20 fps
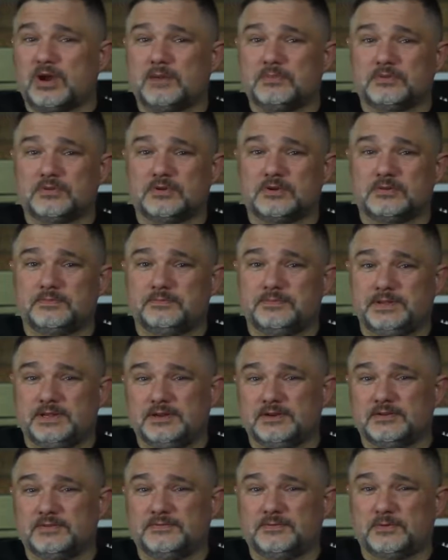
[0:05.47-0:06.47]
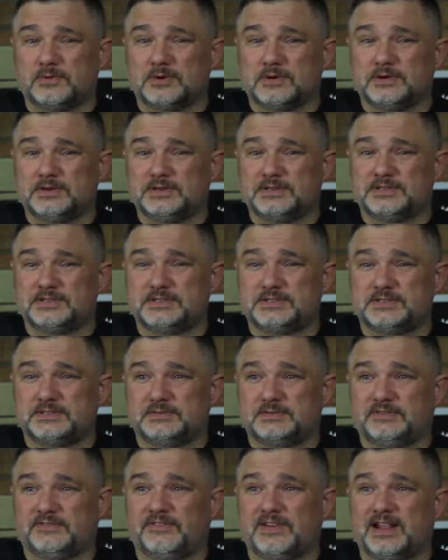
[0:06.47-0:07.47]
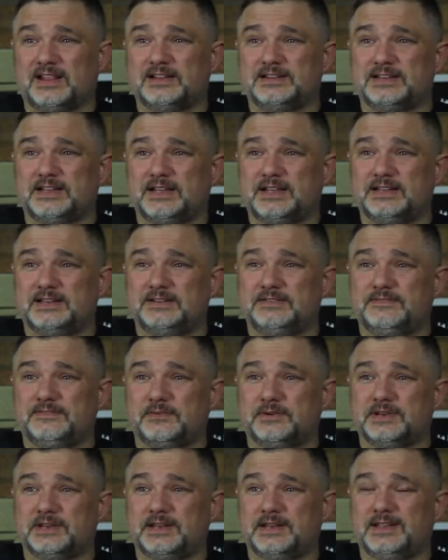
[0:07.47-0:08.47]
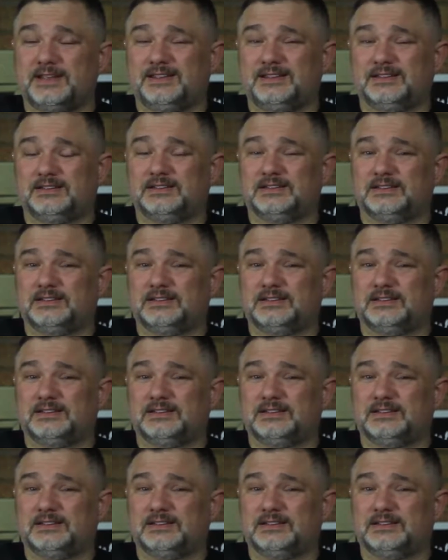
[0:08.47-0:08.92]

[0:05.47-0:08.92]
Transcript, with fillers: proper beer for his Valentine for today.